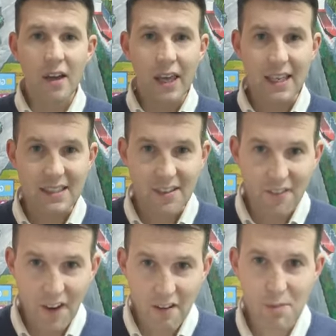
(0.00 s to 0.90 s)
it's
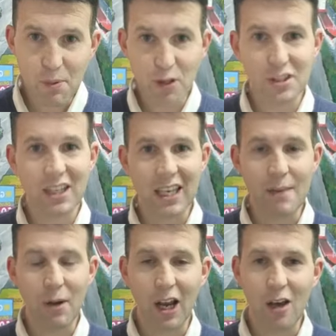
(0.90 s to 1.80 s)
very important that you keep
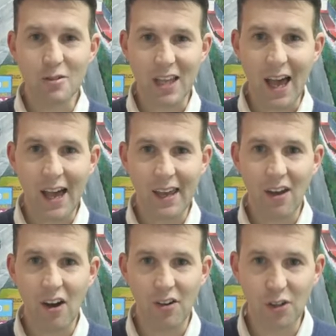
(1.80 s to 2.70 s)
a close eye
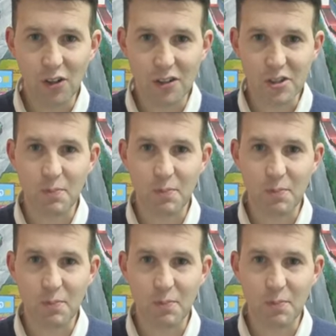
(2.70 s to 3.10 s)
on us,